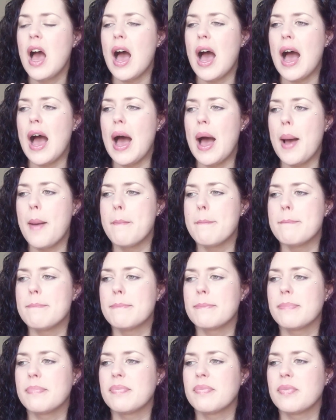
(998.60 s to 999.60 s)

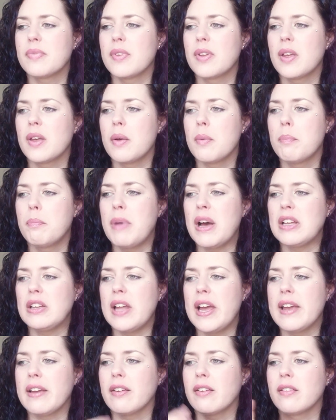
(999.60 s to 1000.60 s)
But
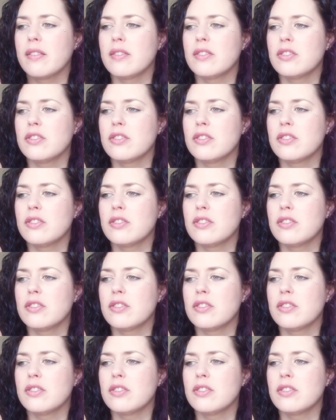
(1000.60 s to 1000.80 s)
like,